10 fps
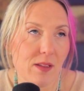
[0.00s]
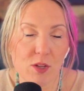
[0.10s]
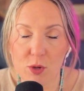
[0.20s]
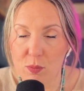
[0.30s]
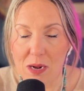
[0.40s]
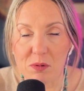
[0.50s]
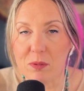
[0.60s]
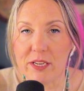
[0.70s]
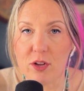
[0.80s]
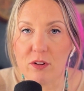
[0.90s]
You
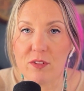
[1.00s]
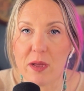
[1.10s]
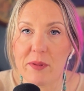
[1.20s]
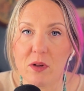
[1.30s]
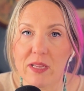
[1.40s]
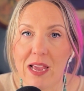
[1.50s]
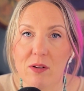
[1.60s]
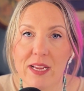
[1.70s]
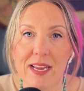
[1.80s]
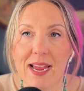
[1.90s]
probably know of Yamhill
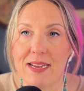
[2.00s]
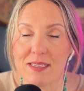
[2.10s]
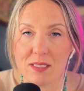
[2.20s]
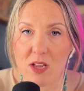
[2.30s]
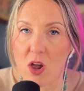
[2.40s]
County as the